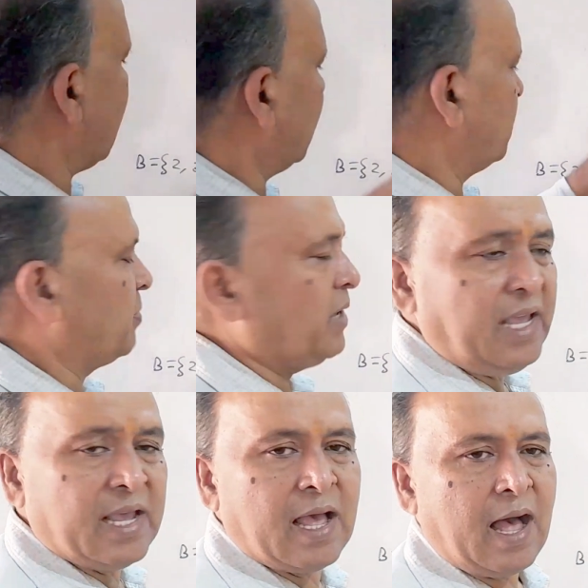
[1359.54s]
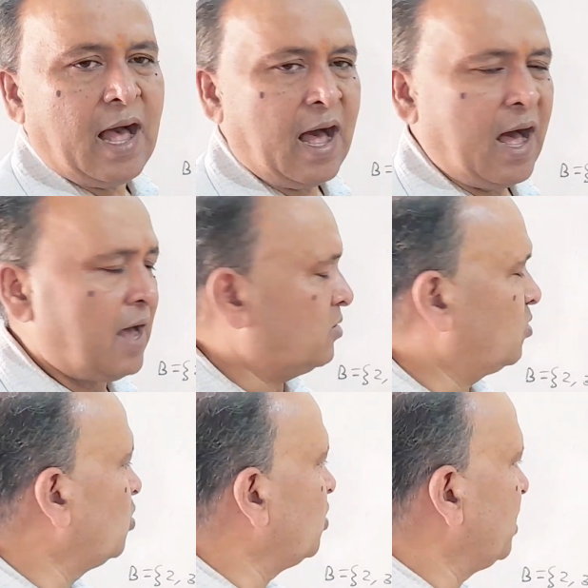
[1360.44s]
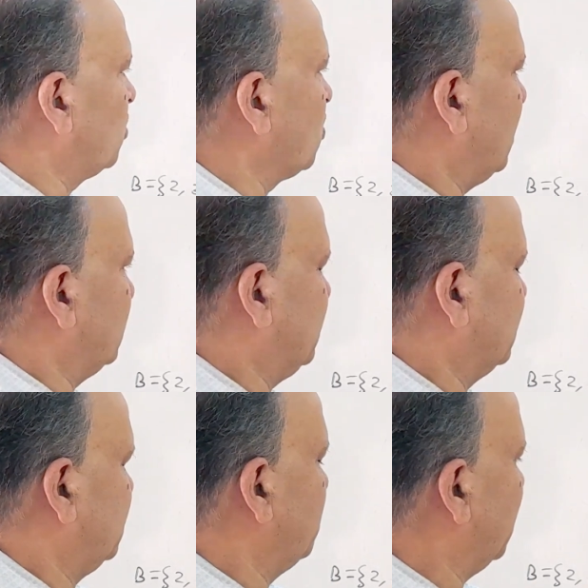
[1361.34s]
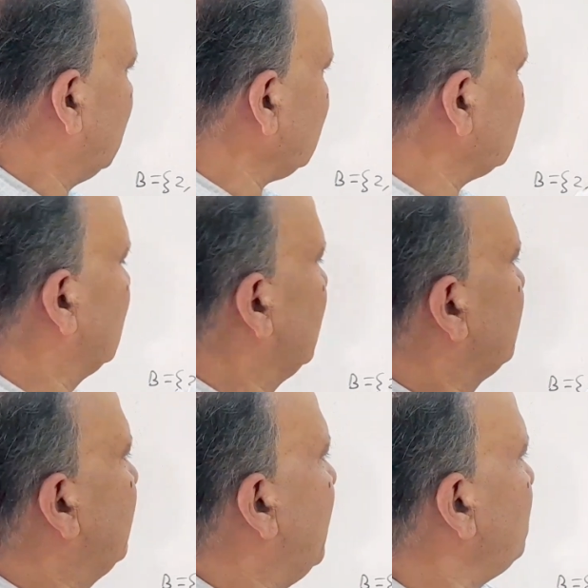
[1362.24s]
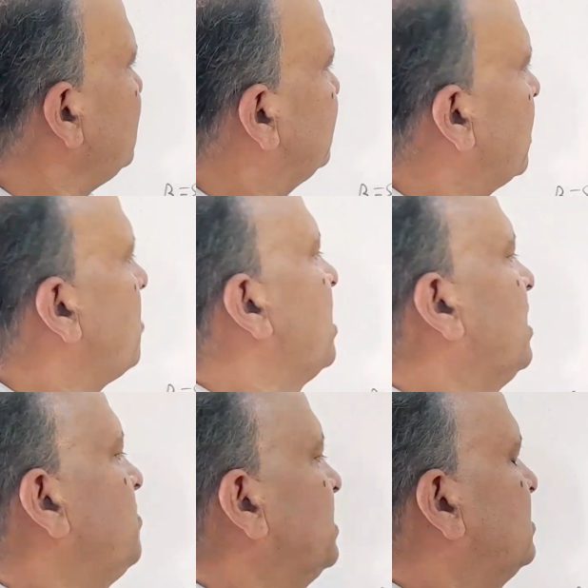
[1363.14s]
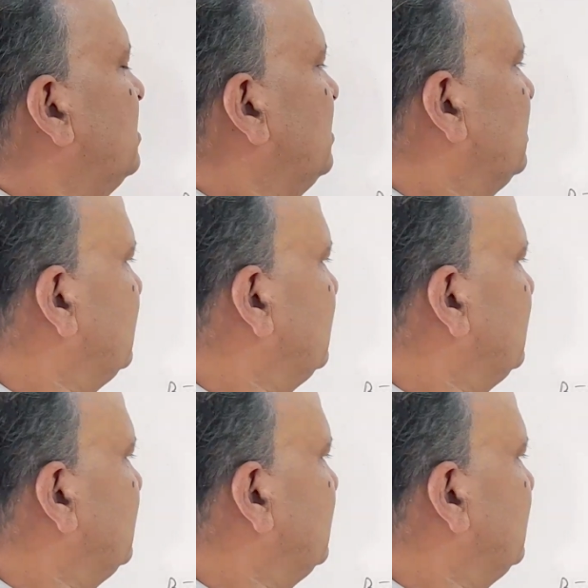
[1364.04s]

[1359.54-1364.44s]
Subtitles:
and B are two equal sets because they have same elements.